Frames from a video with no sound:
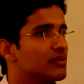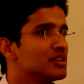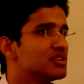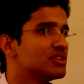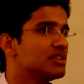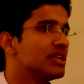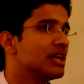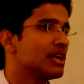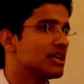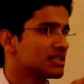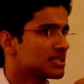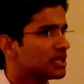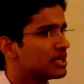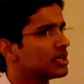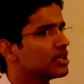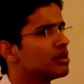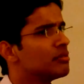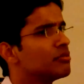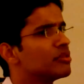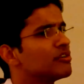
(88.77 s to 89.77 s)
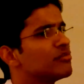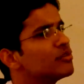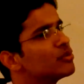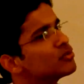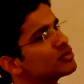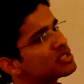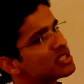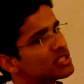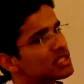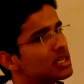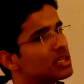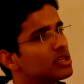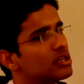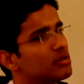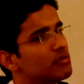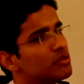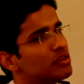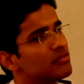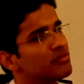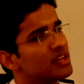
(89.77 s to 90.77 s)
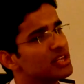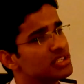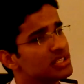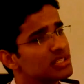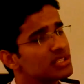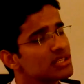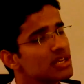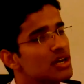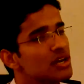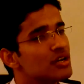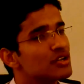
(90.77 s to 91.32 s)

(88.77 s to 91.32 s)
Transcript: which there are certain number of nodes and certain number of edges.